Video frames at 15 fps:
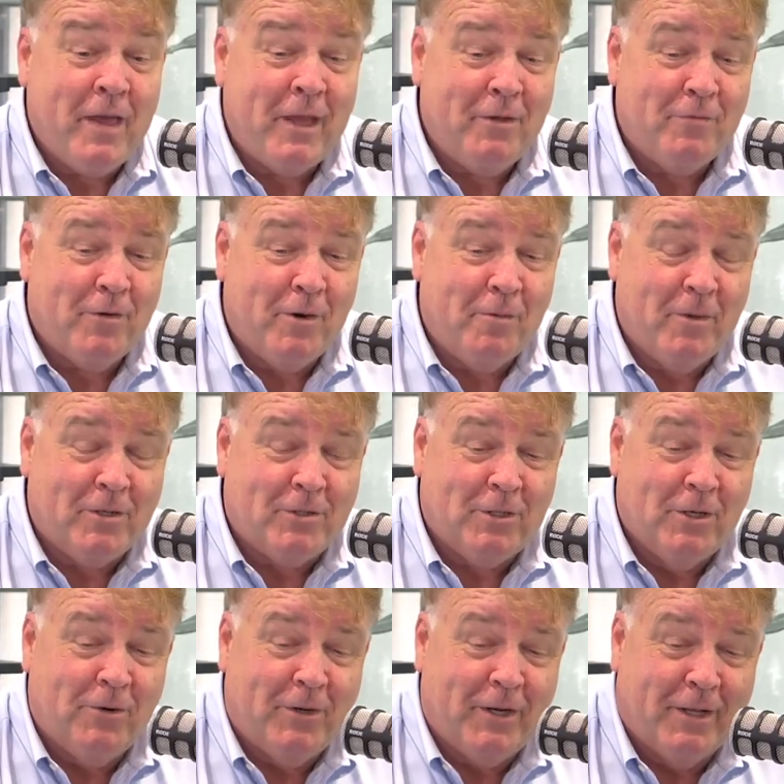Thank you very much,
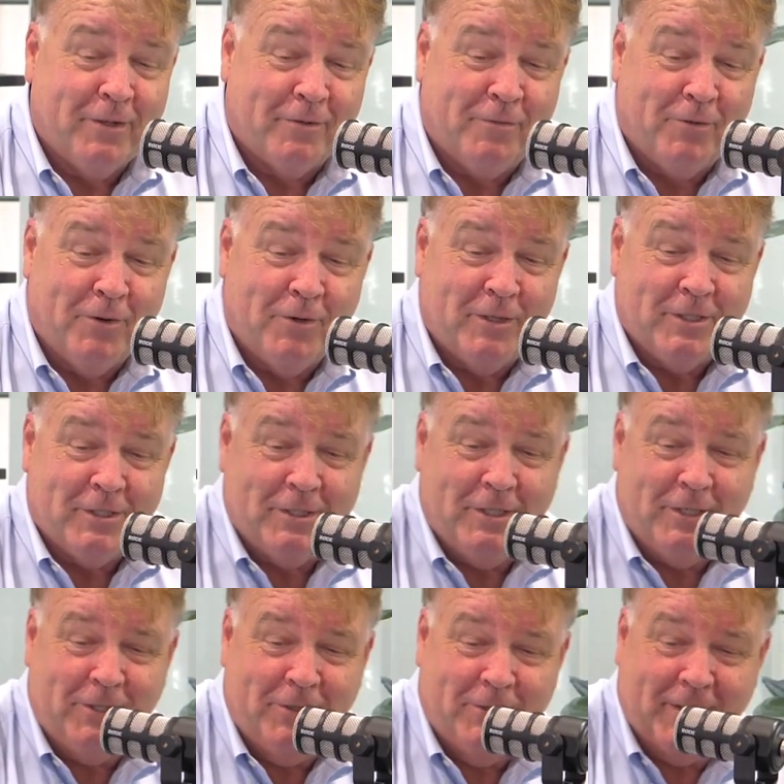Owen. I look forward to
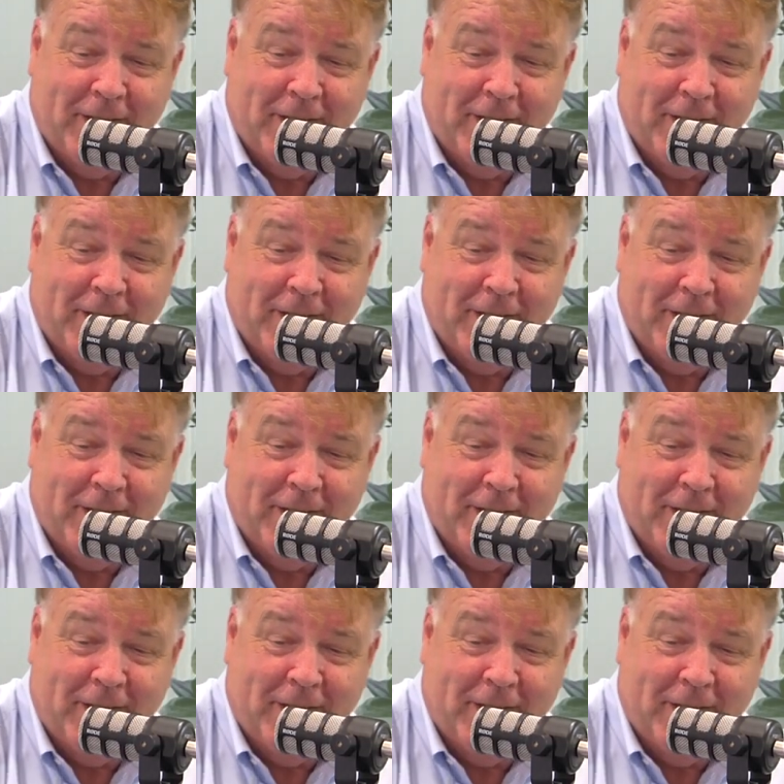seeing you